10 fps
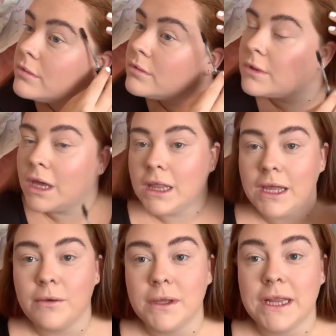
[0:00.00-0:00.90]
I
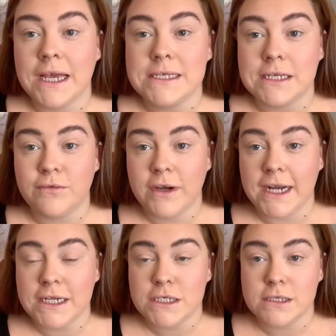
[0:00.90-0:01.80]
think with this, it
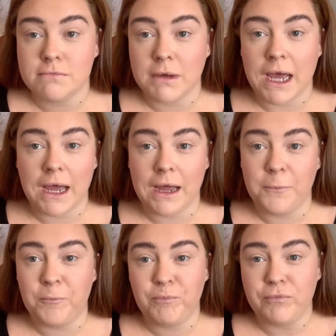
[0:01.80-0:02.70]
really doesn't matter
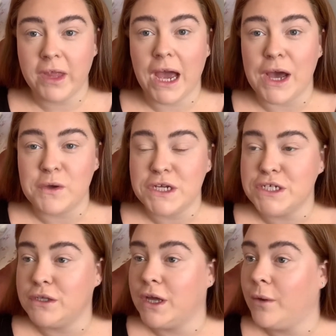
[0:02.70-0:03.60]
how you
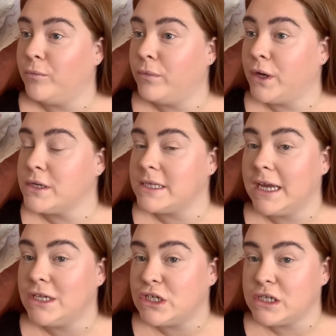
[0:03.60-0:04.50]
do them because
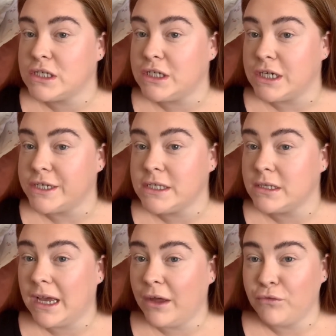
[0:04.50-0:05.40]
it just does
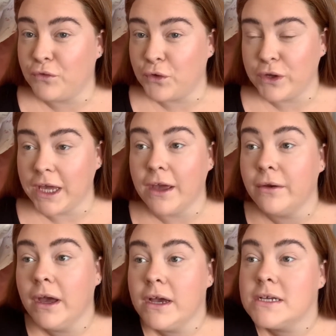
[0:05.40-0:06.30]
it for you.
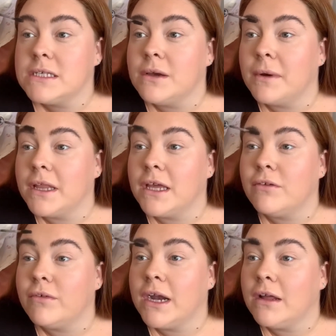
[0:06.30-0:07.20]
So whether you're
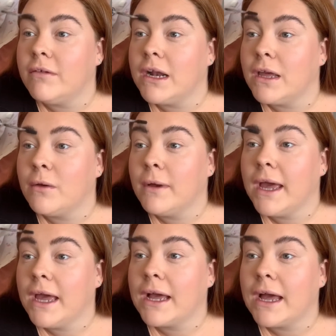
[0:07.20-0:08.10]
really, really
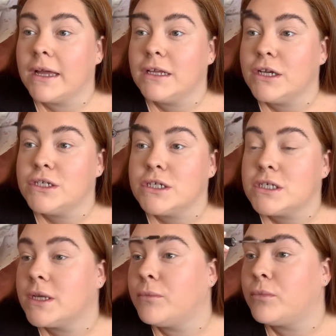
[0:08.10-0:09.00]
quick and you
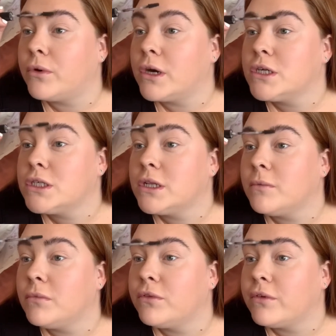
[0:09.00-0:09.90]
just brush
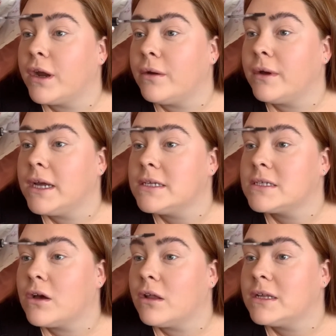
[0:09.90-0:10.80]
them through, it's
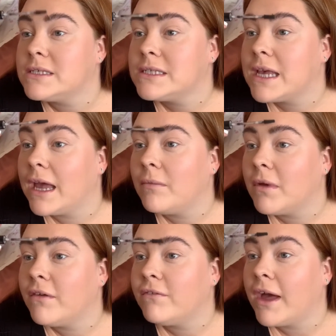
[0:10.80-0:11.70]
got the same
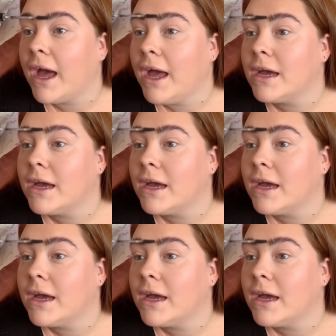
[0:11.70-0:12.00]
effect.